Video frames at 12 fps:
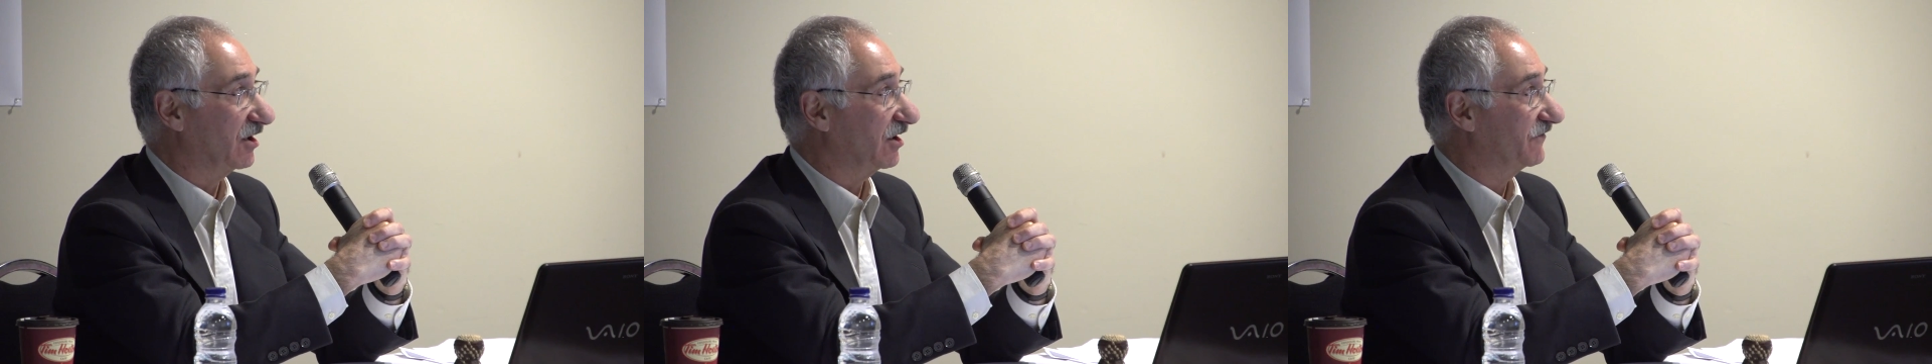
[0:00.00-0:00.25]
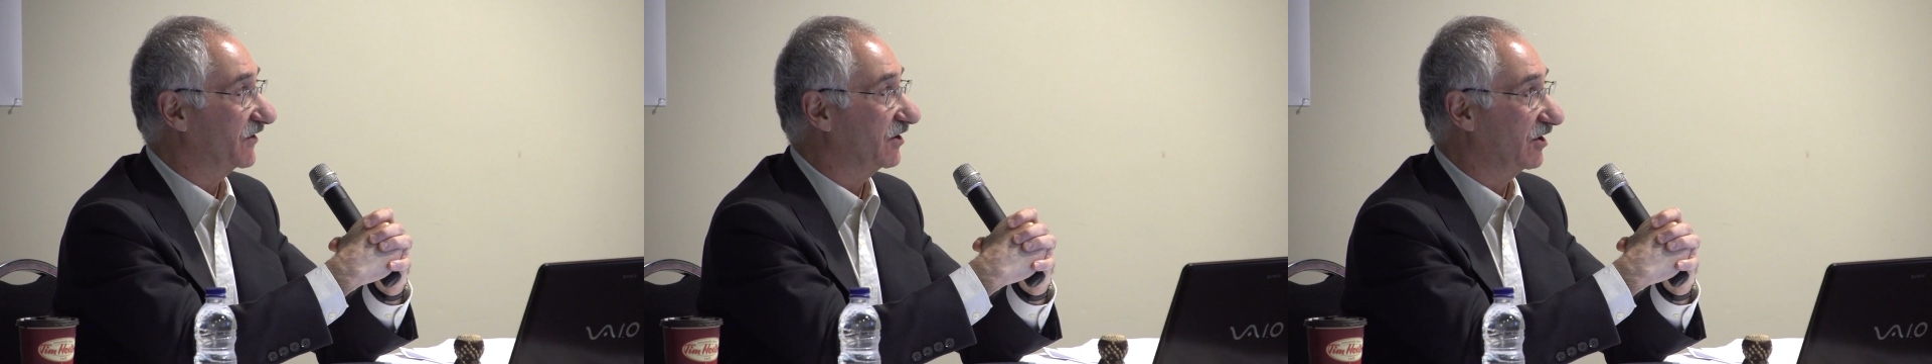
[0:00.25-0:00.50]

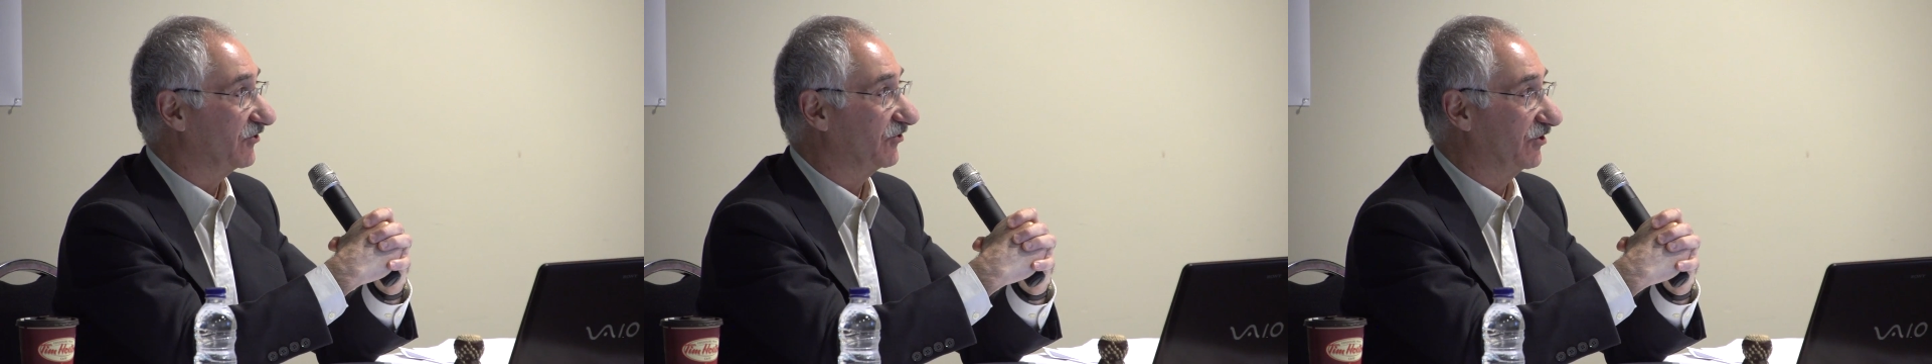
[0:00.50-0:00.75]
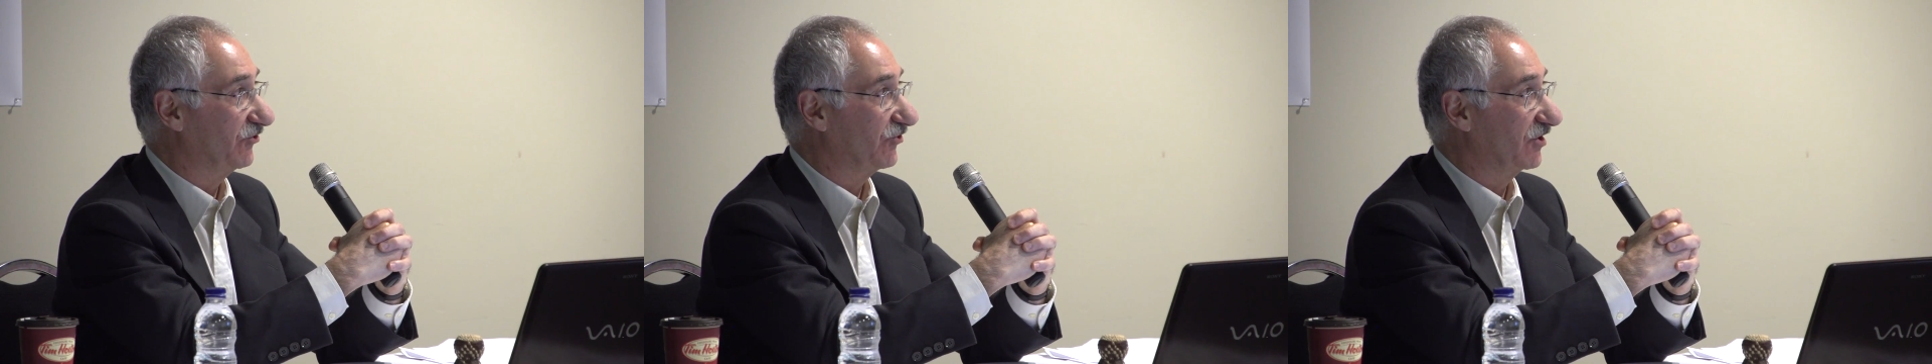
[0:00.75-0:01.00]
of the
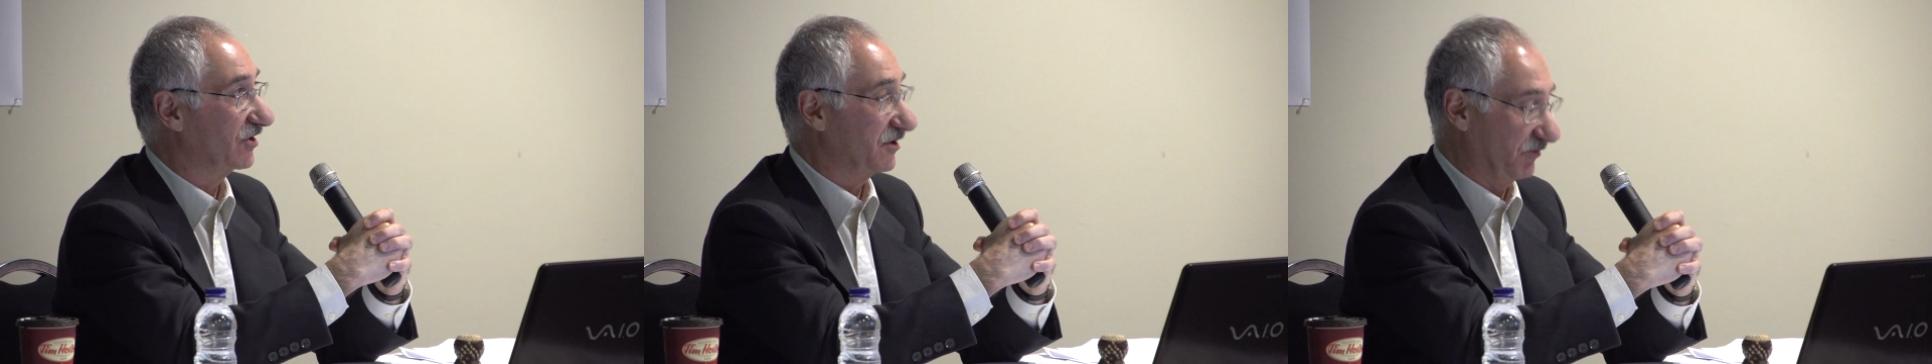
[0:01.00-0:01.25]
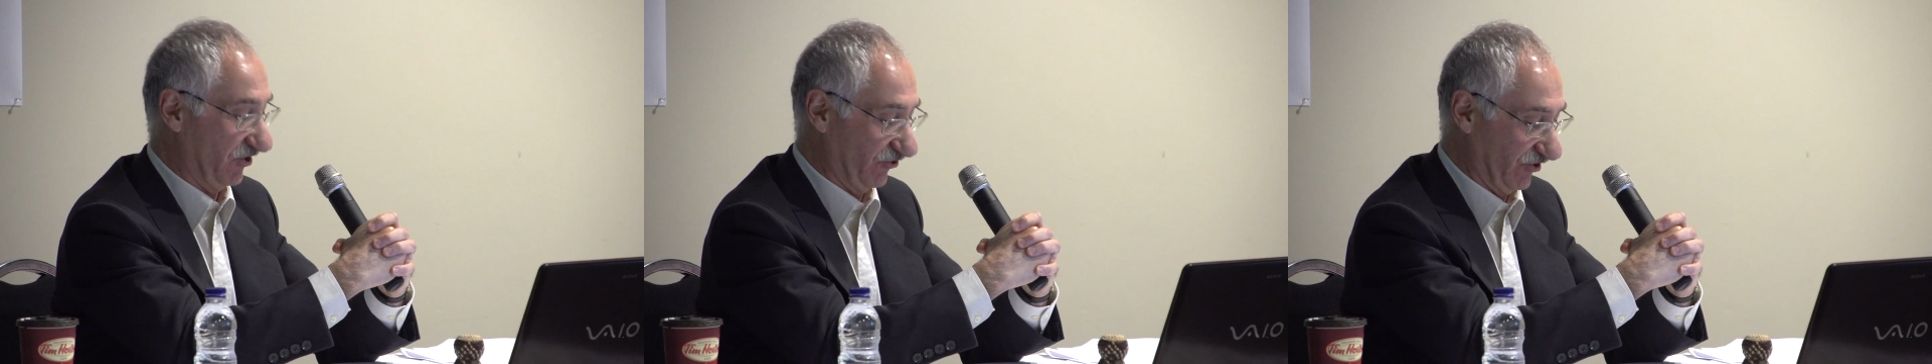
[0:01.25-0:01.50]
Constitutional
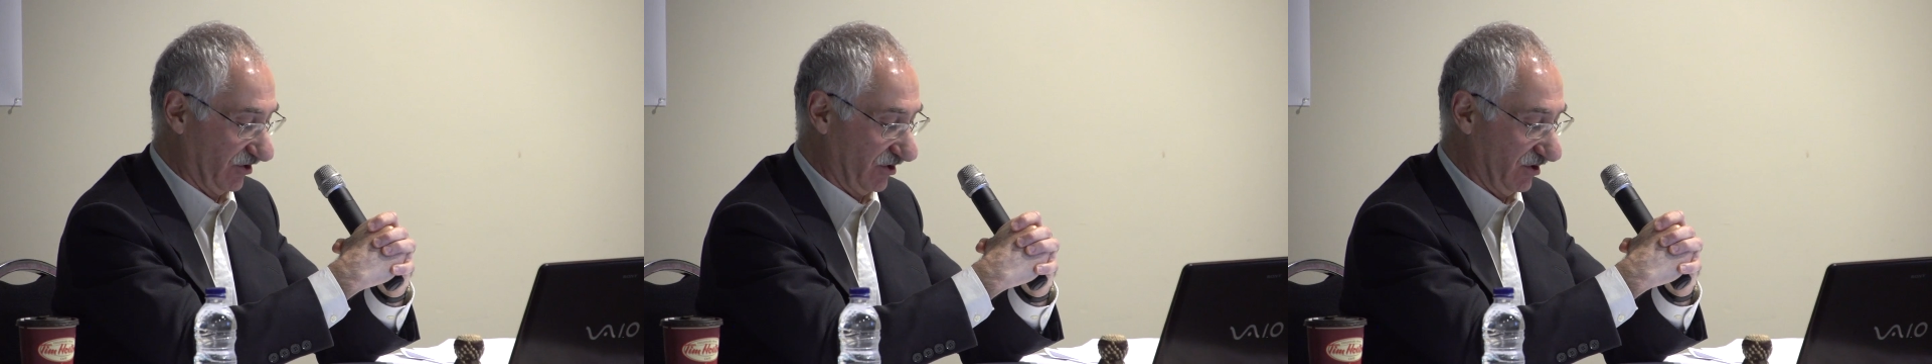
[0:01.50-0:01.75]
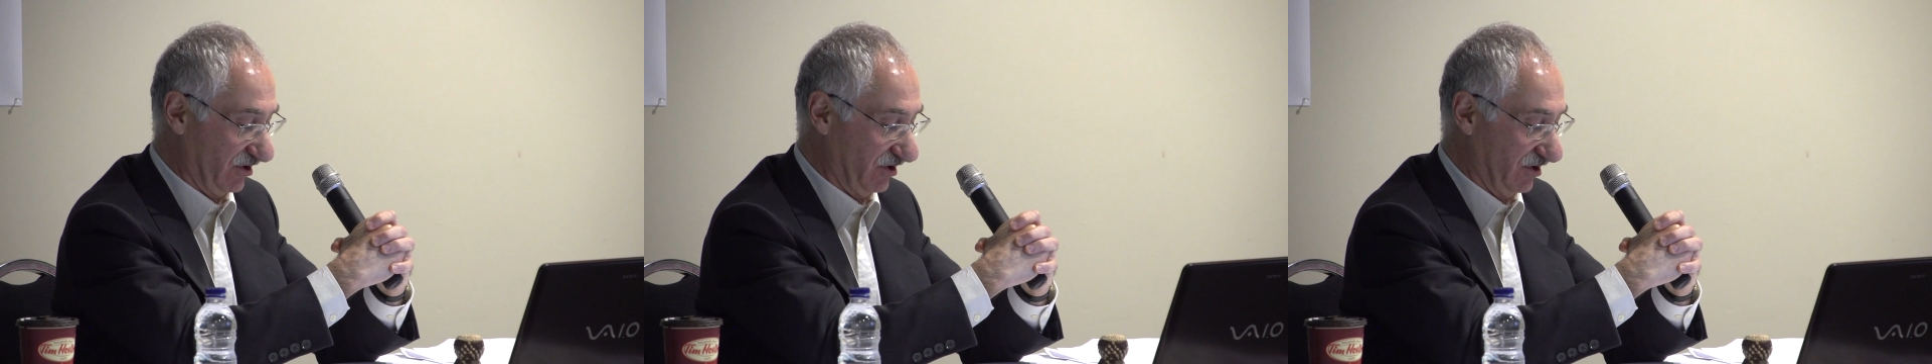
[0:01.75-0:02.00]
Commission,